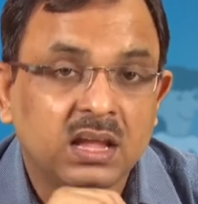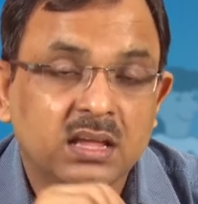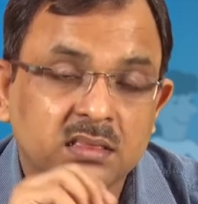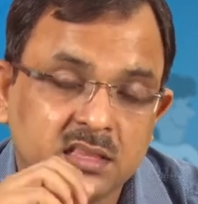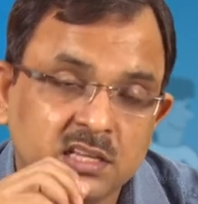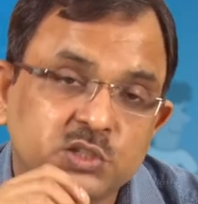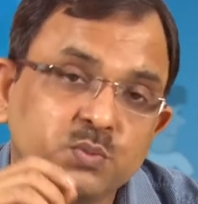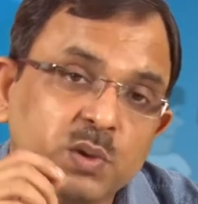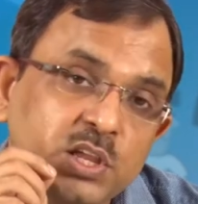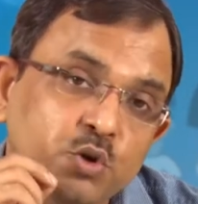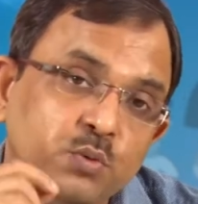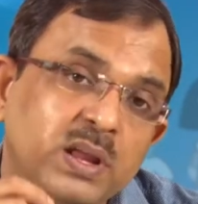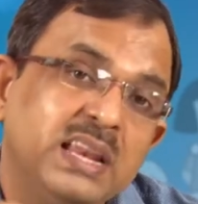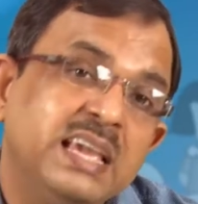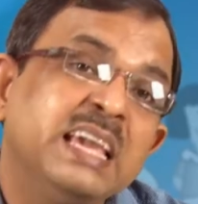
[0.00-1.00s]
In this way,
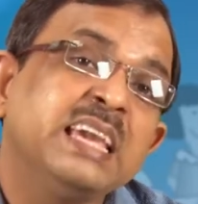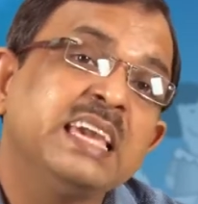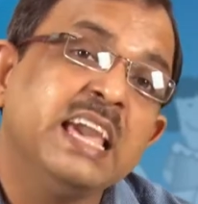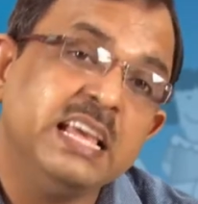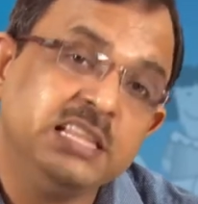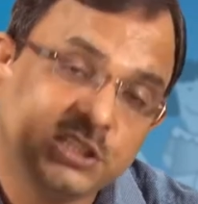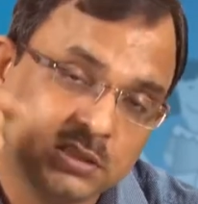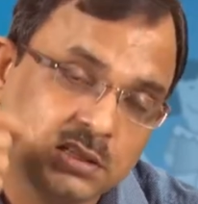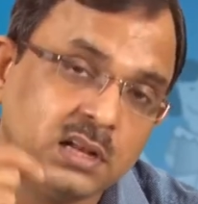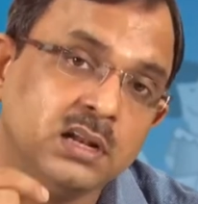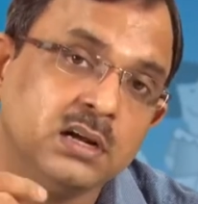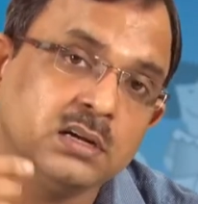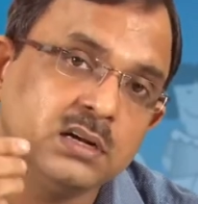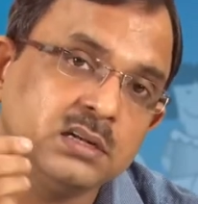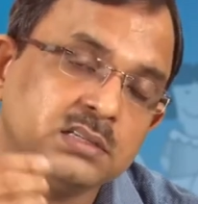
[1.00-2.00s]
you will engage the
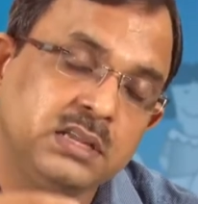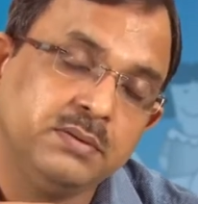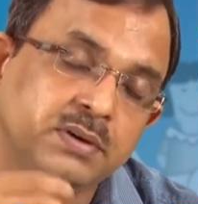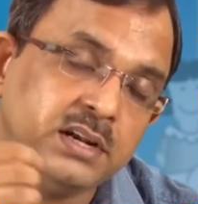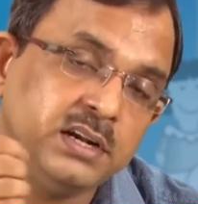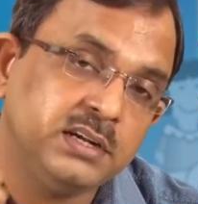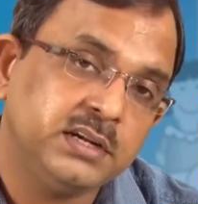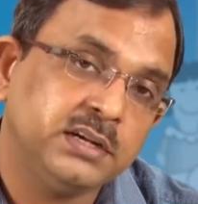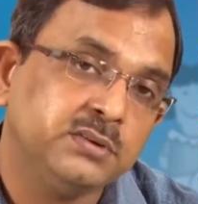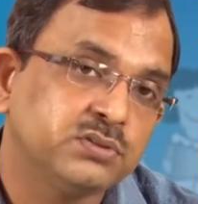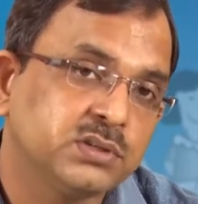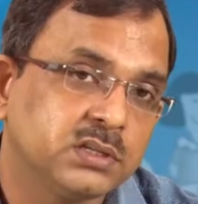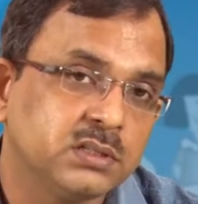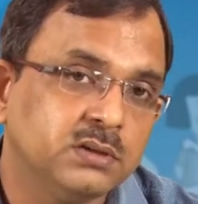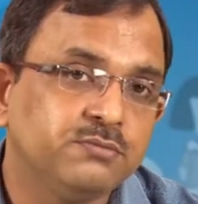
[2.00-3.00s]
learners even in
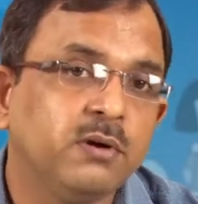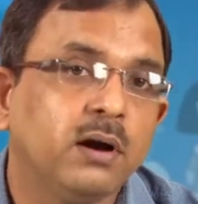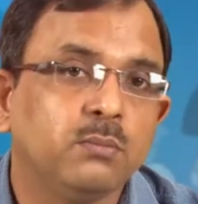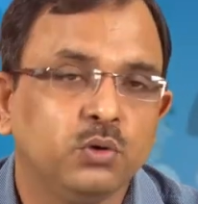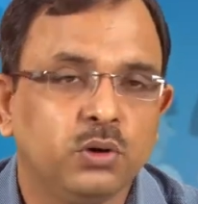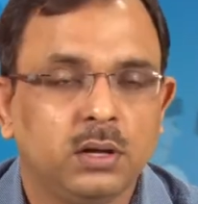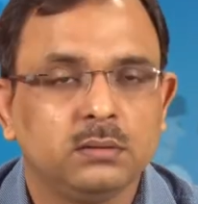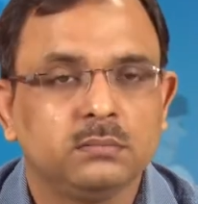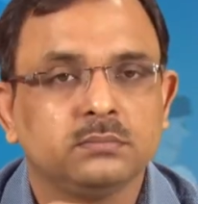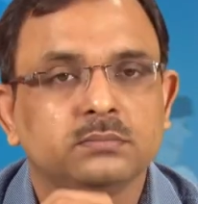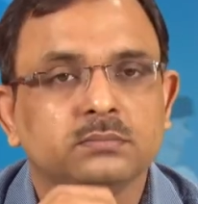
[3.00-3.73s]
deducing the formula.